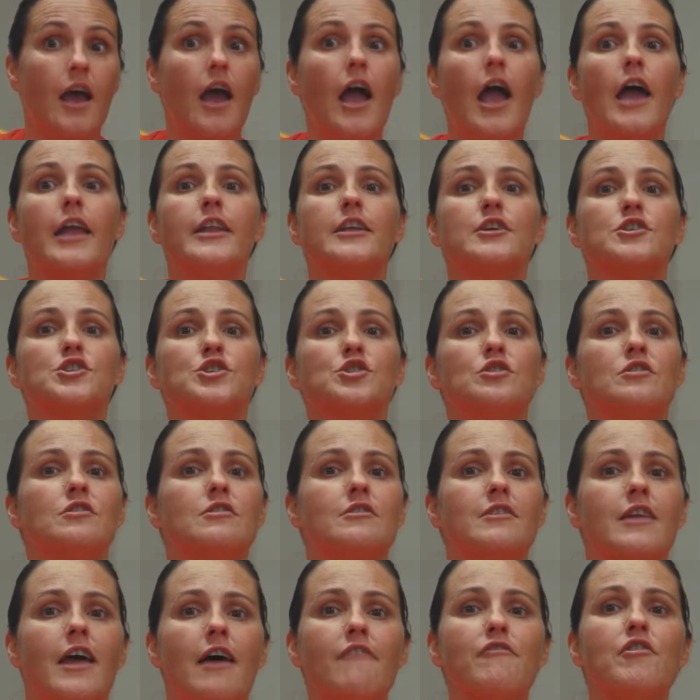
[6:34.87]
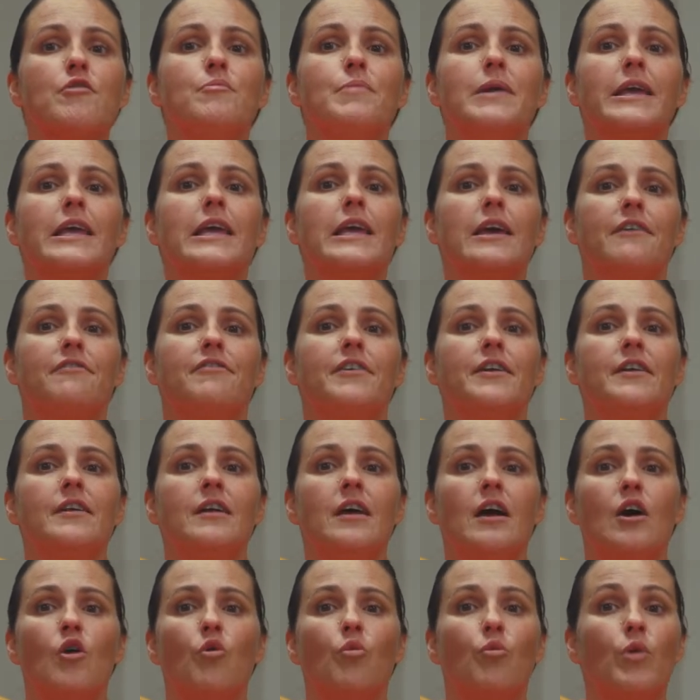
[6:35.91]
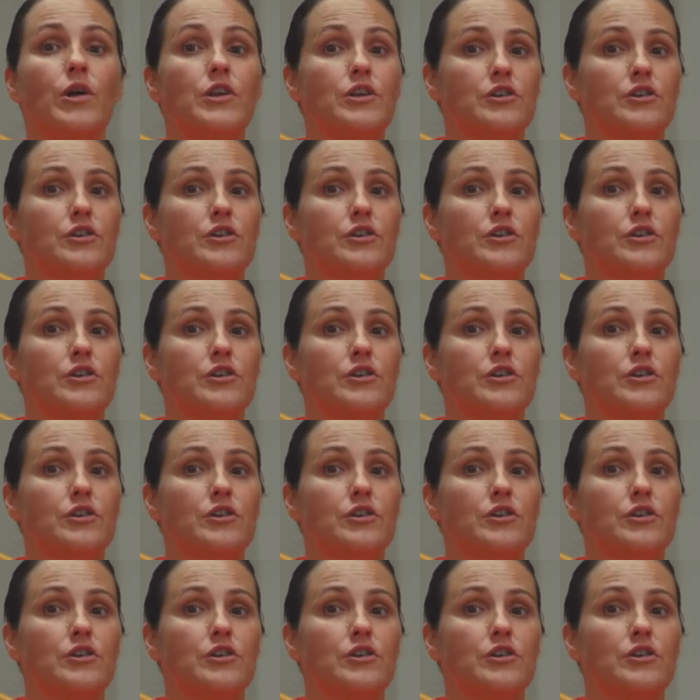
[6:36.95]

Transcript: and it should never be given when